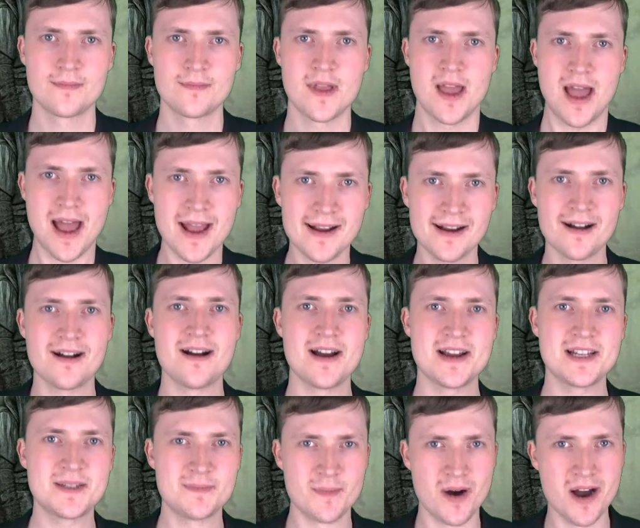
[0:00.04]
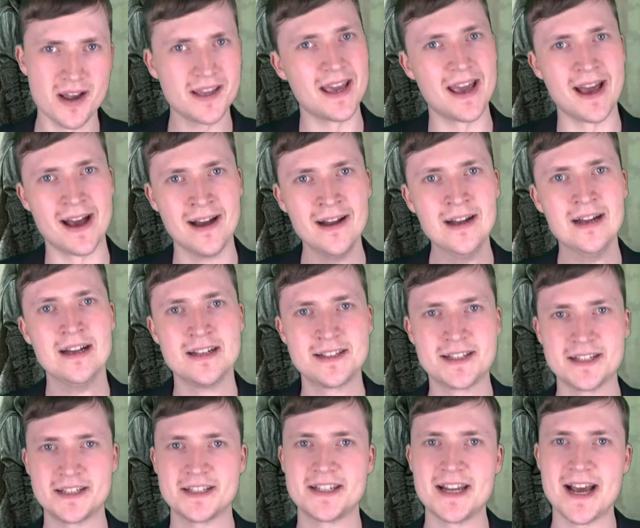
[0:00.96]
Hey guys, Mike here. So
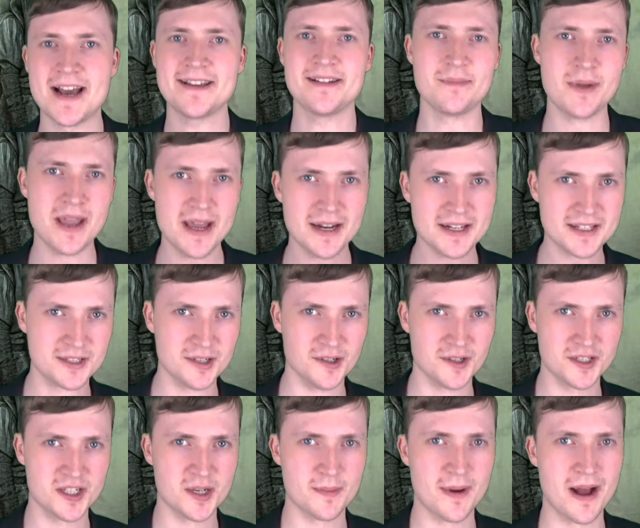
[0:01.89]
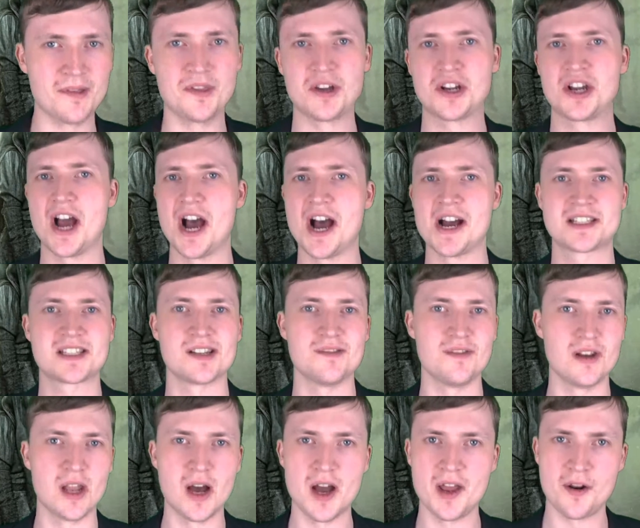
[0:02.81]
today, I'm here to talk to you about The Curse of
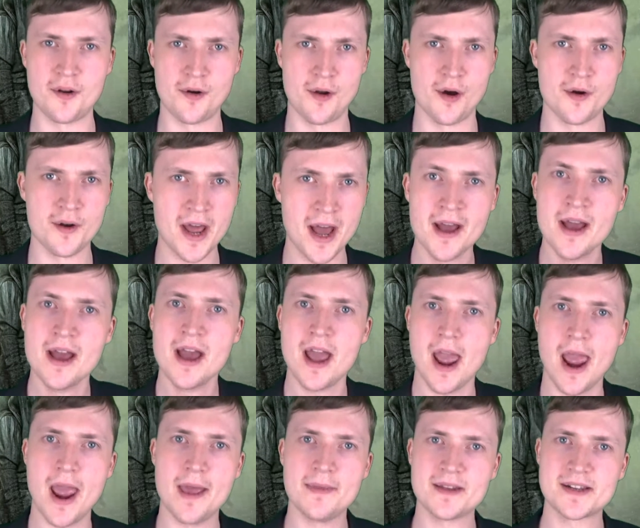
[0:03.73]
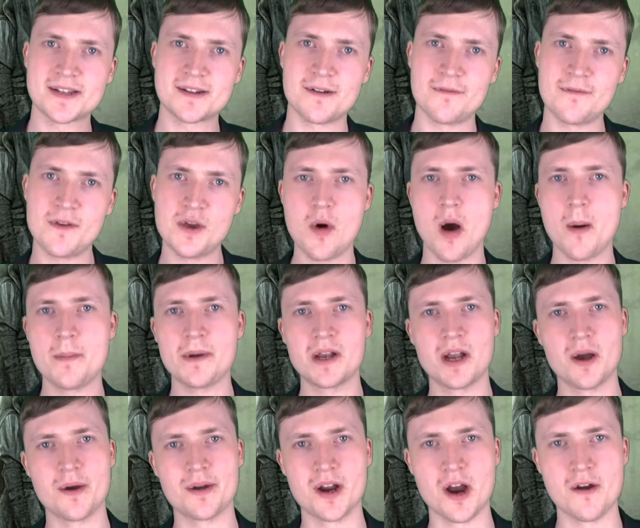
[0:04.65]
La Llorona. In this review, I'll be
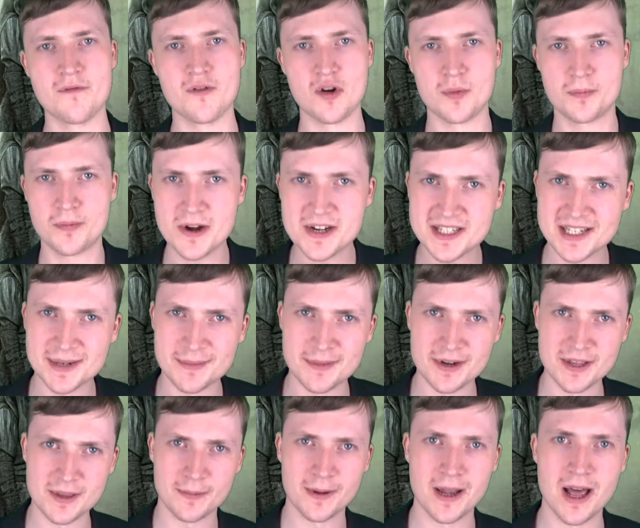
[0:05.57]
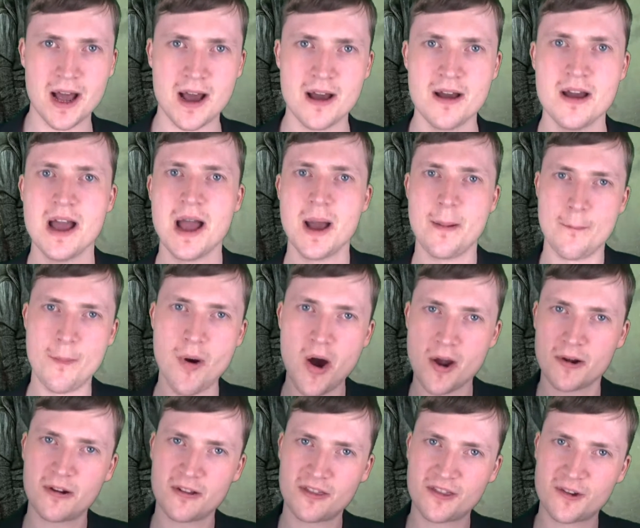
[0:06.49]
going over a brief summary of the plot, my
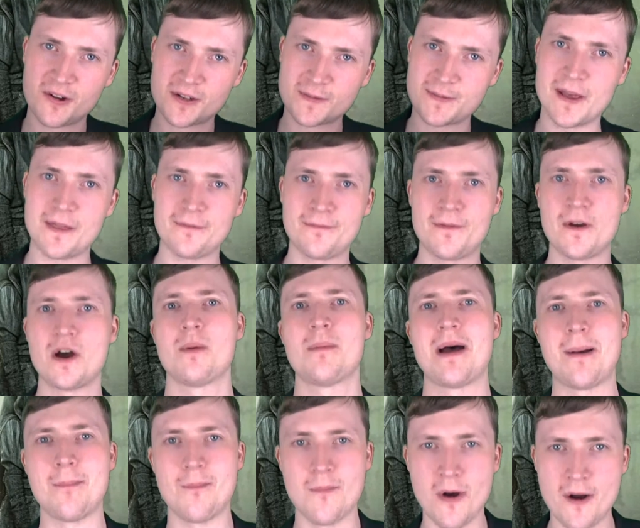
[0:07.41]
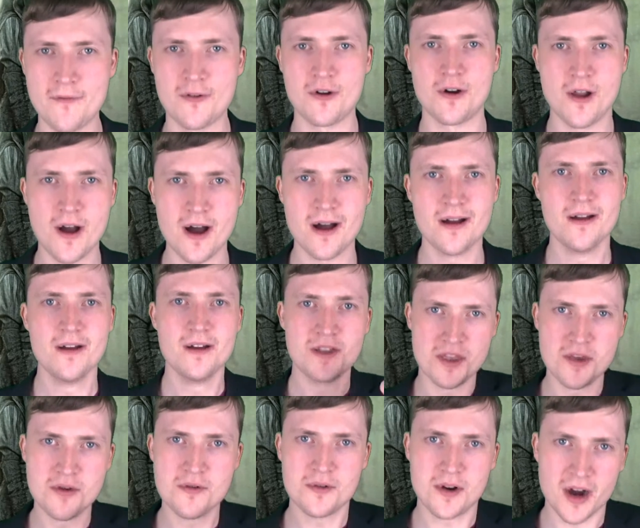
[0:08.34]
quick thoughts about the film, and whether or not
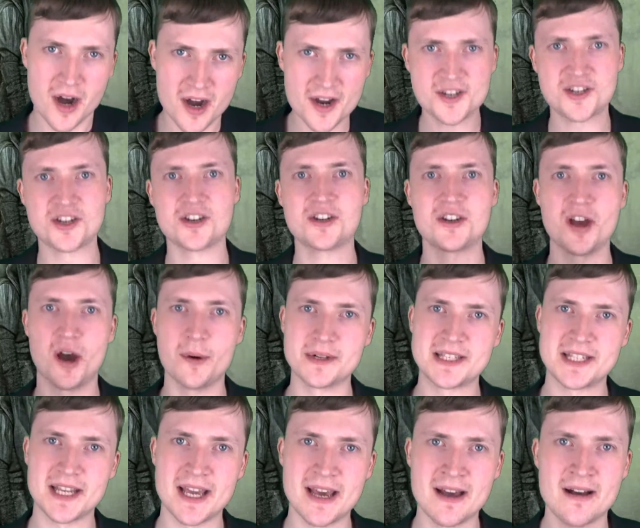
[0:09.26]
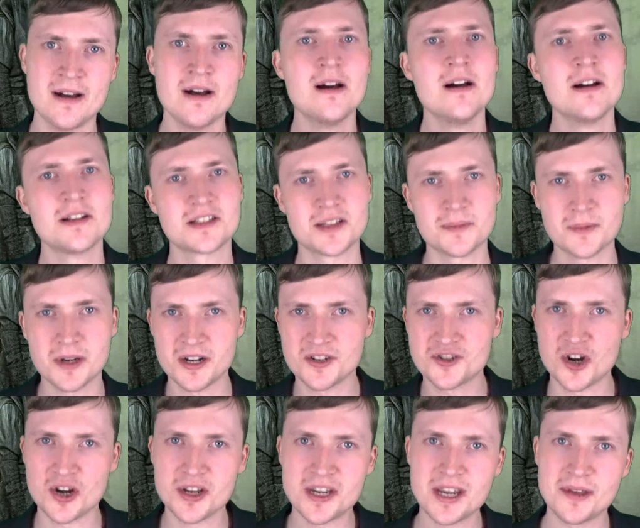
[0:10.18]
you guys should go and see it. So I'm going to
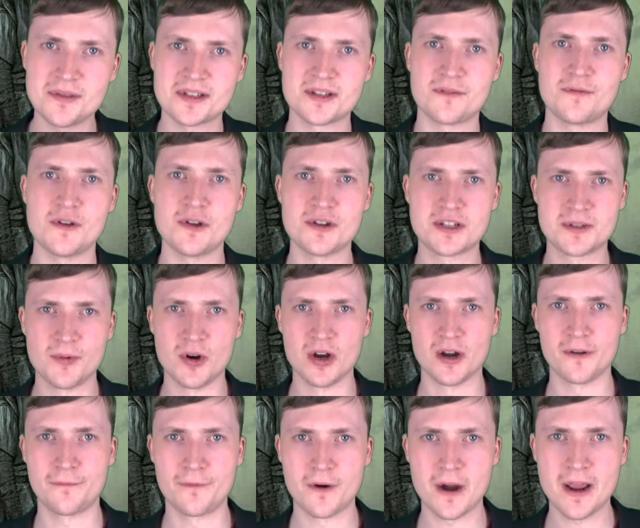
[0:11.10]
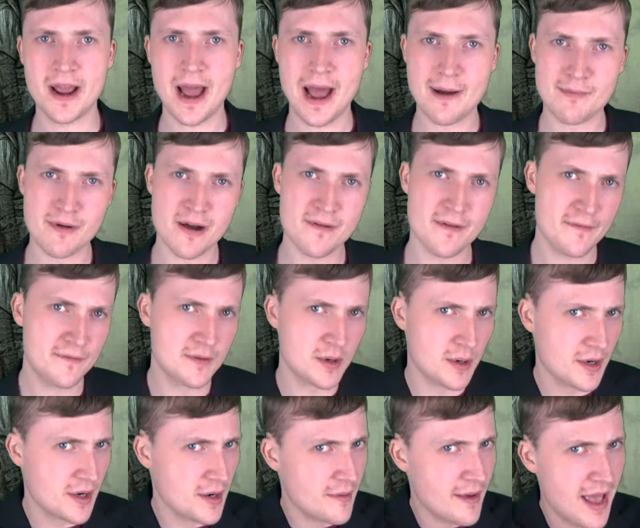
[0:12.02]
try and keep this review spoiler-free. However, if you don't
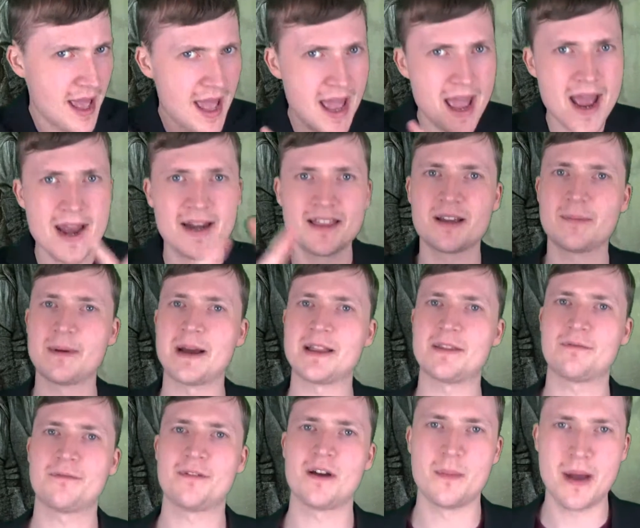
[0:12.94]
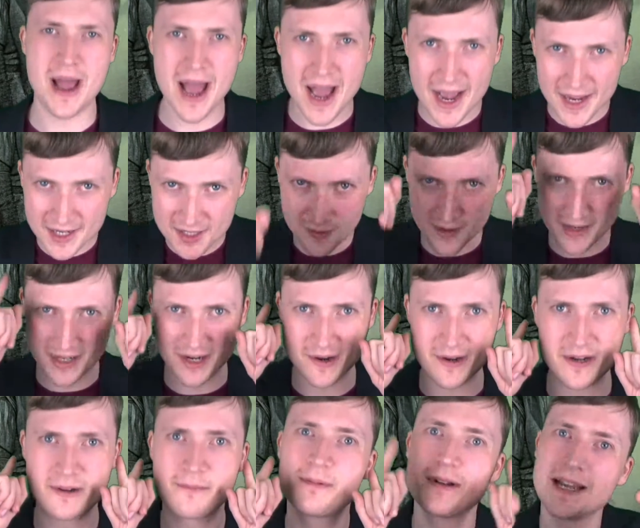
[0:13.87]
know anything about the film, and you want to go
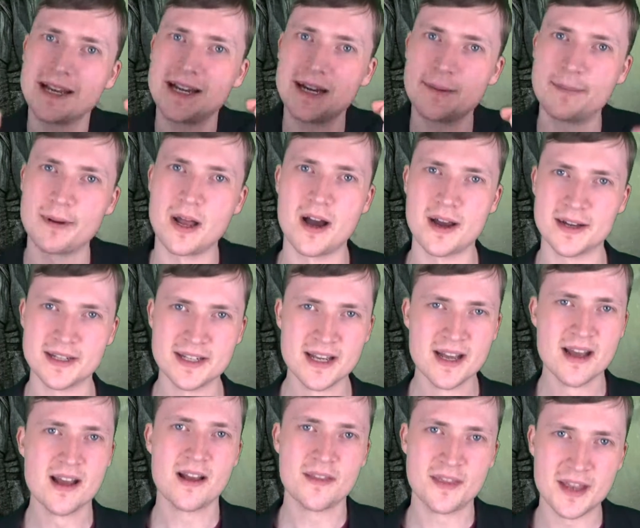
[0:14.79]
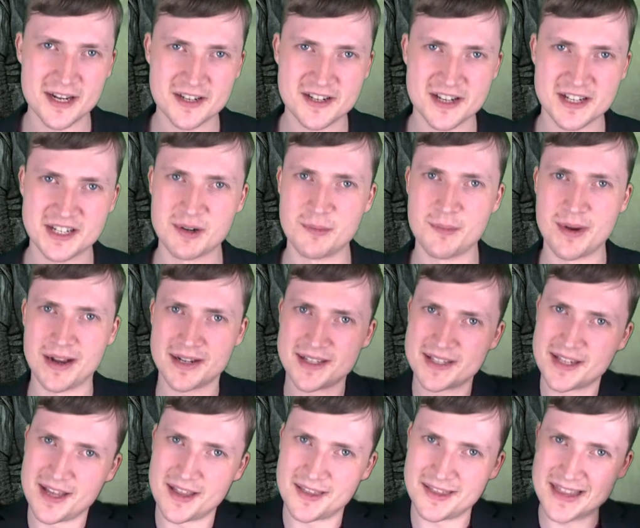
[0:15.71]
completely blind, then it's just come back
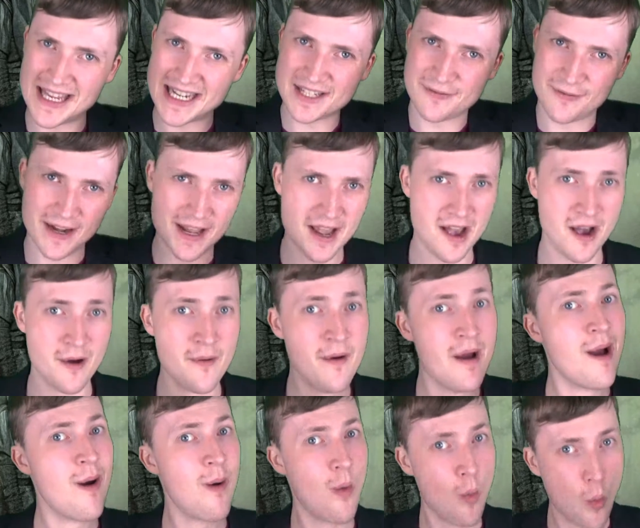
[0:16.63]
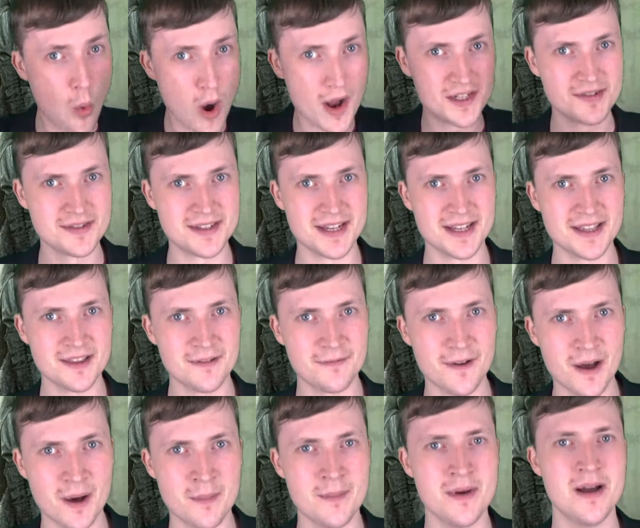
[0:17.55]
to this video once you've seen the
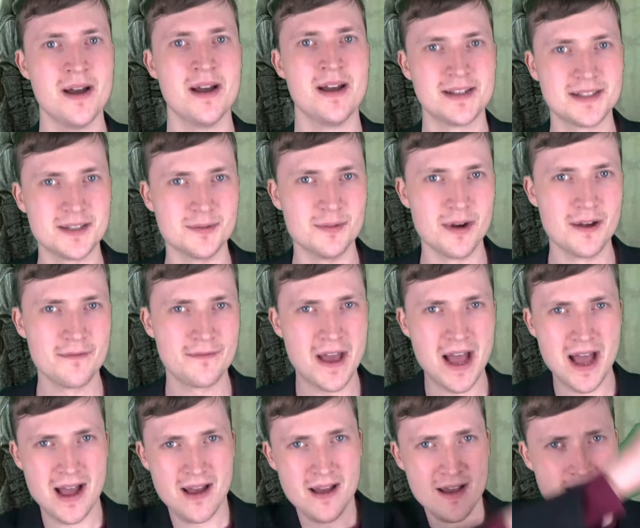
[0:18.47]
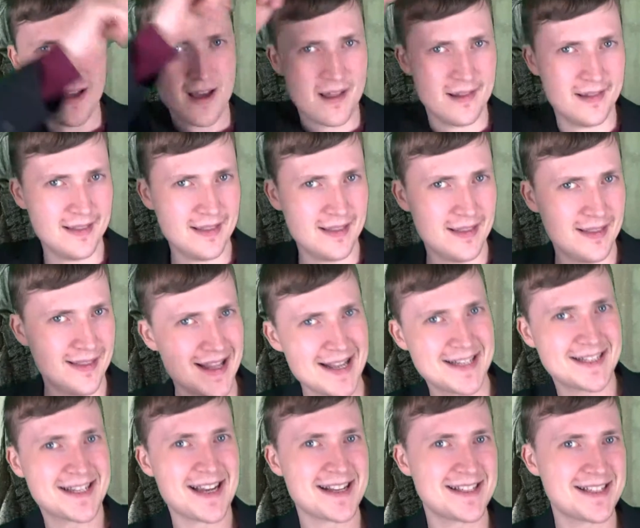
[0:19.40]
film. So with that,
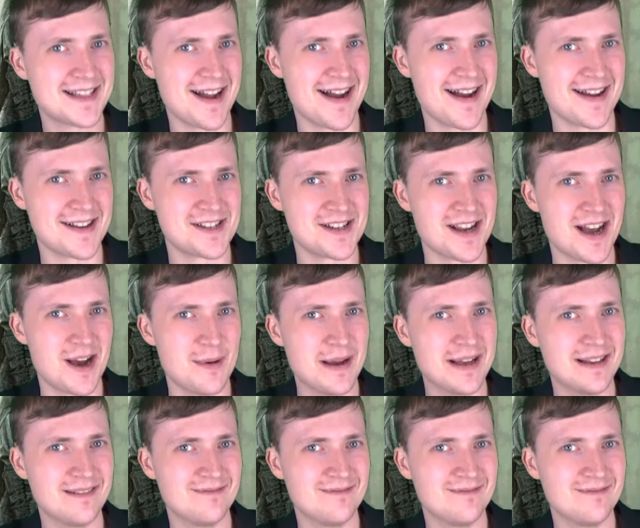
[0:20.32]
let's get started, shall we?